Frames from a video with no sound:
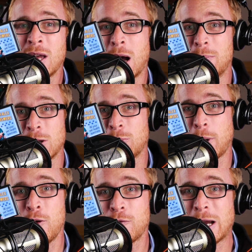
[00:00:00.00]
little
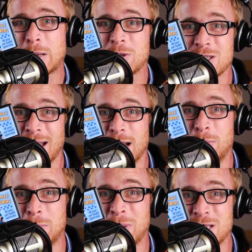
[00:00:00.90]
bone fragments, that could
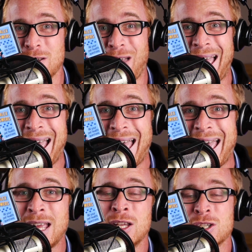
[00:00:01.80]
be bits of hair.